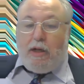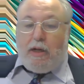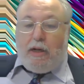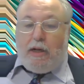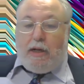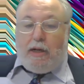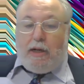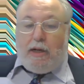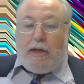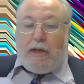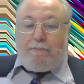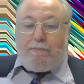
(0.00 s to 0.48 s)

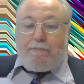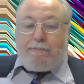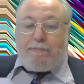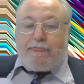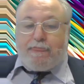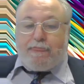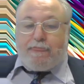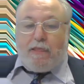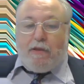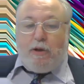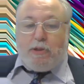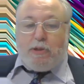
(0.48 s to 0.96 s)
Um,
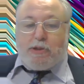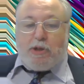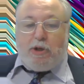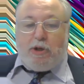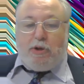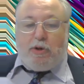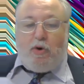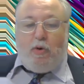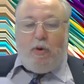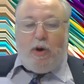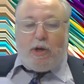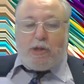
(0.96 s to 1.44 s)
here's a
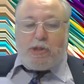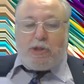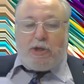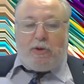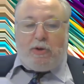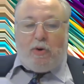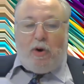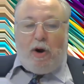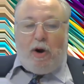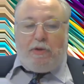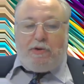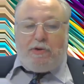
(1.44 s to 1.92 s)
good
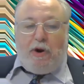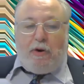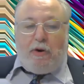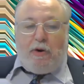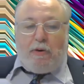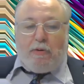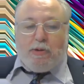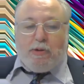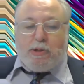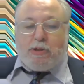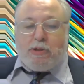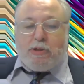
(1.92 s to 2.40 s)
question. Are
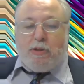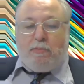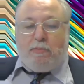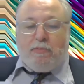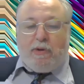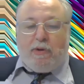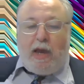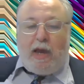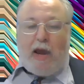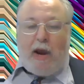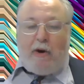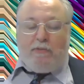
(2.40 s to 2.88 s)
there
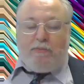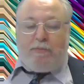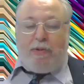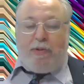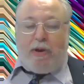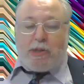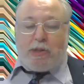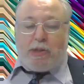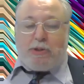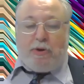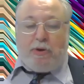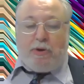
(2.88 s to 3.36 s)
some, Karen
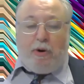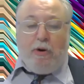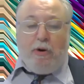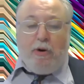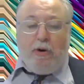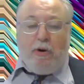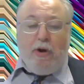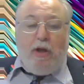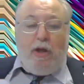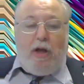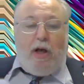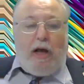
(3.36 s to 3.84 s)
Bessner,
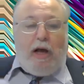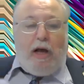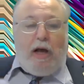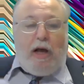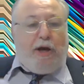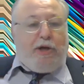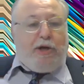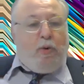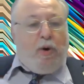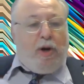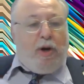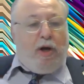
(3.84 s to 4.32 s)
uh,
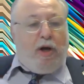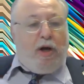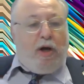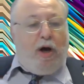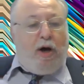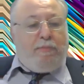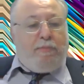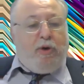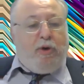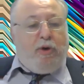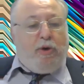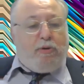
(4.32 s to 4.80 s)
you want to
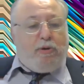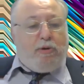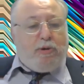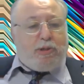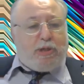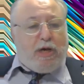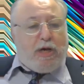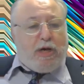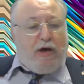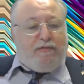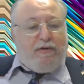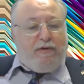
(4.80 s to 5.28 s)
unmute
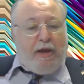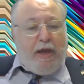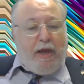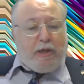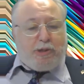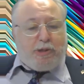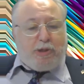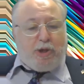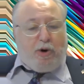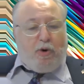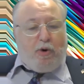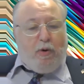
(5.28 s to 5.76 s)
yourself and
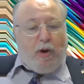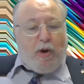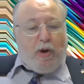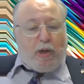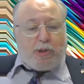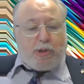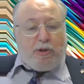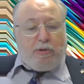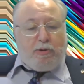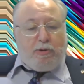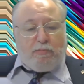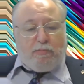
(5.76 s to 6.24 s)
ask your
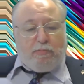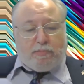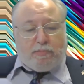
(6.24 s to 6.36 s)
question?